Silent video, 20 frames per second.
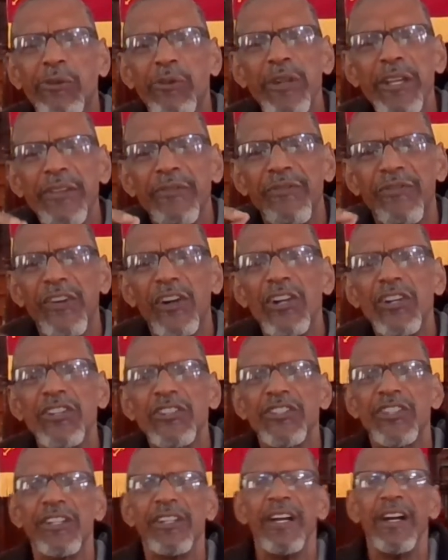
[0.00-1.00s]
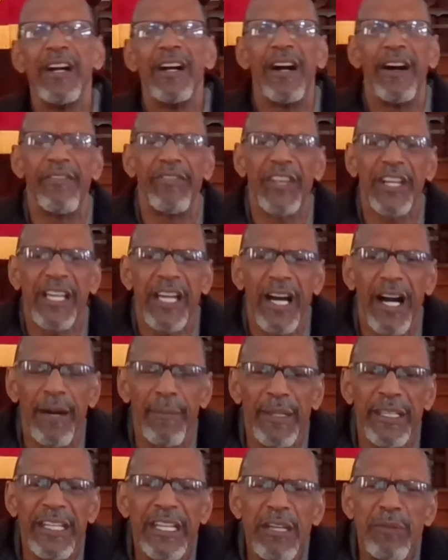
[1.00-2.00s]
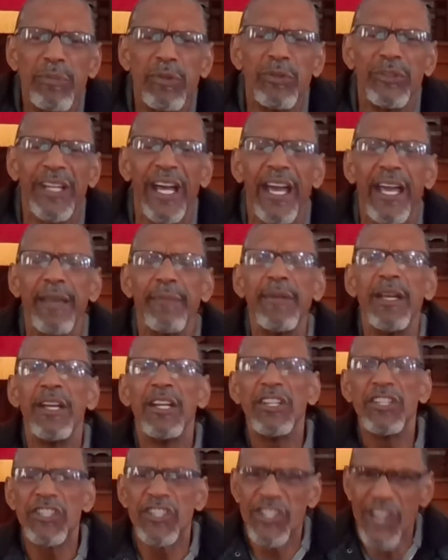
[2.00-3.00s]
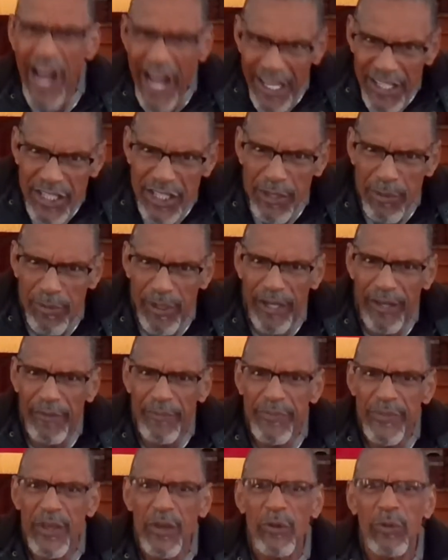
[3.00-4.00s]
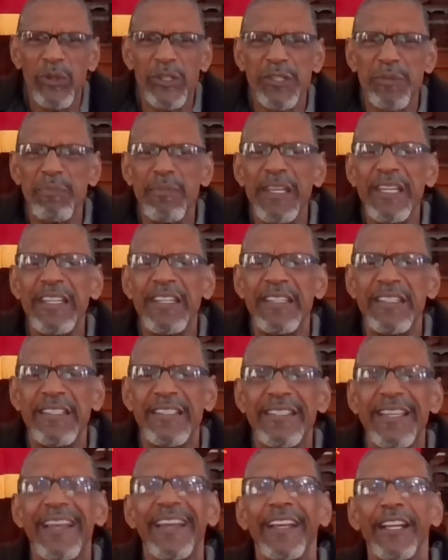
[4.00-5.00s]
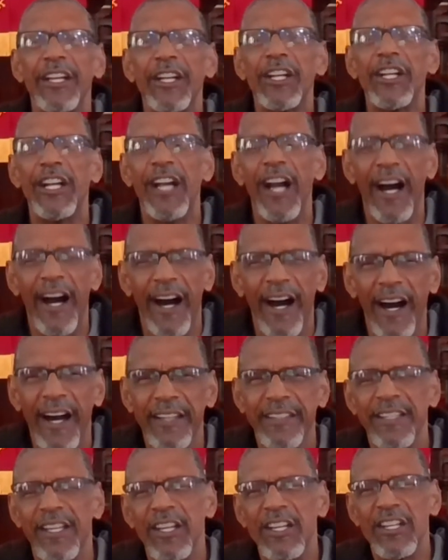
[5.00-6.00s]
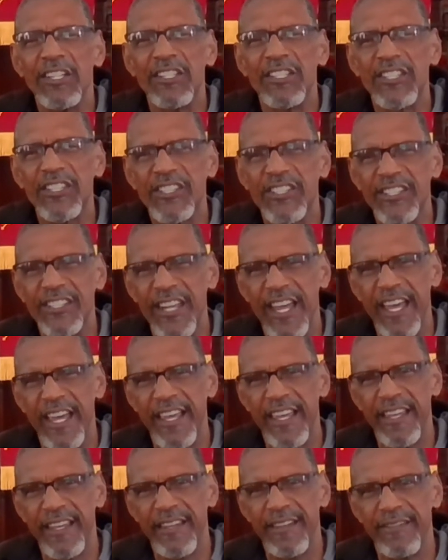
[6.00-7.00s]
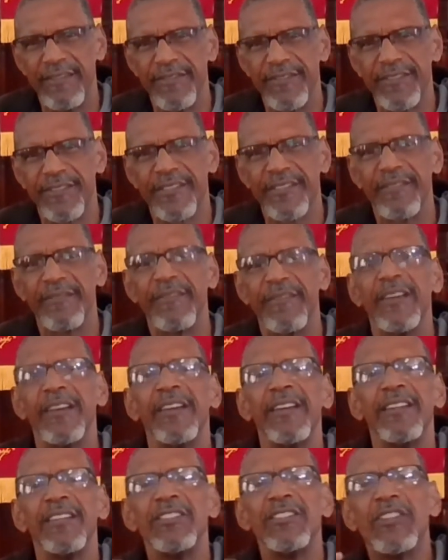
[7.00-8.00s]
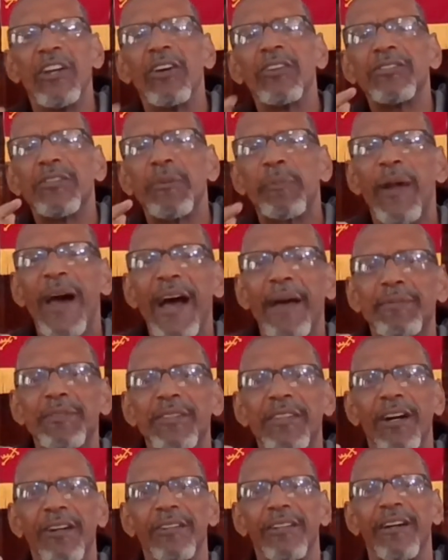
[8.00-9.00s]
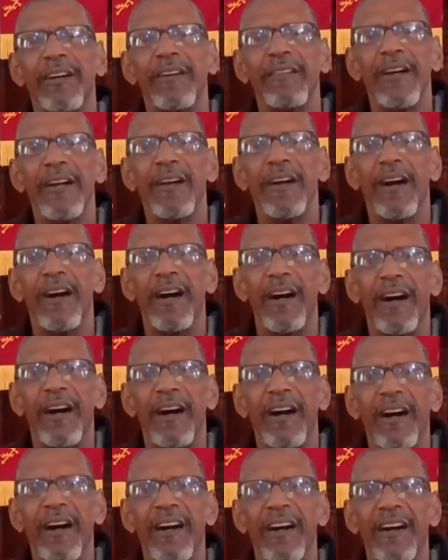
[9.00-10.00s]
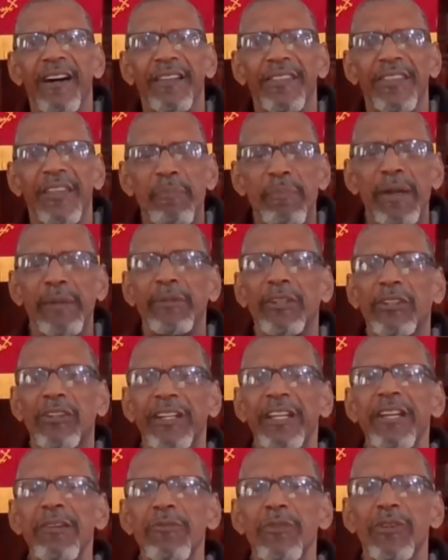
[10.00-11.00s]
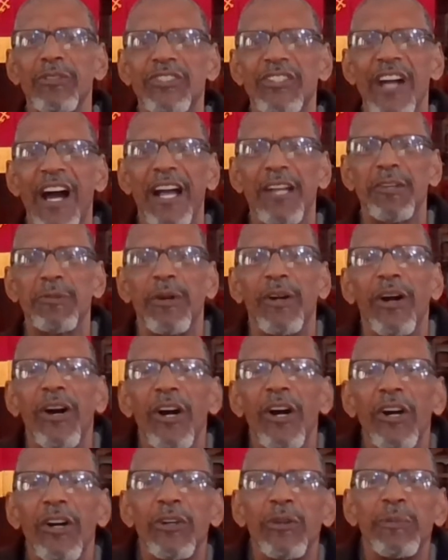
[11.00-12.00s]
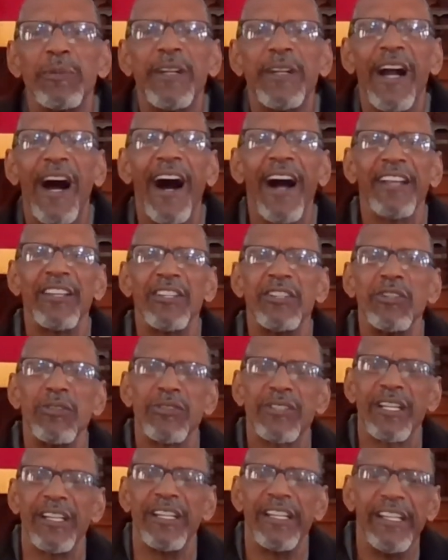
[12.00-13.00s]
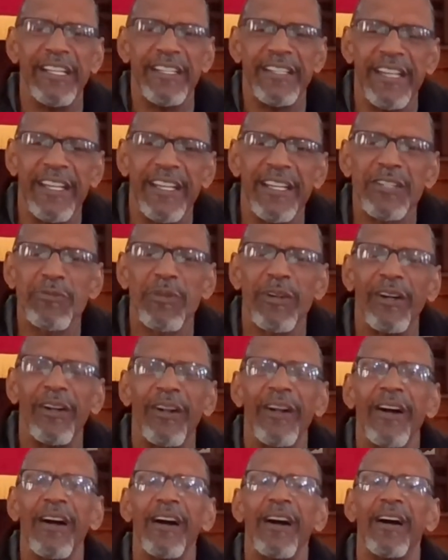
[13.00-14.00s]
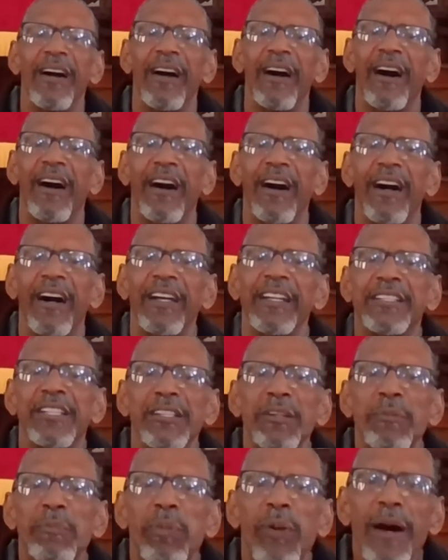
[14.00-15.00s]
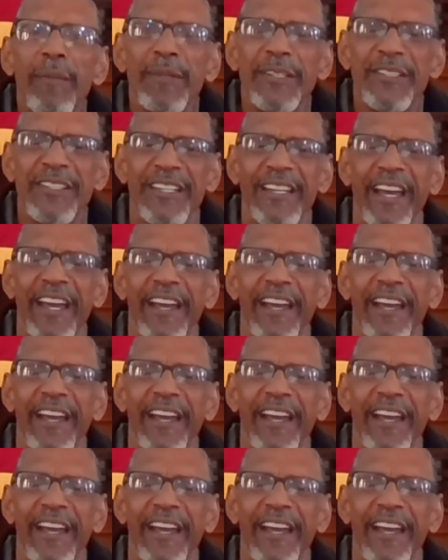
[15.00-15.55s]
version of the common Hebrew name Joshua, which means God saves. Joseph perhaps thought of uh, uh, uh, the biblical hero Joshua, whom God used to lead Israel uh, uh, into the promised land.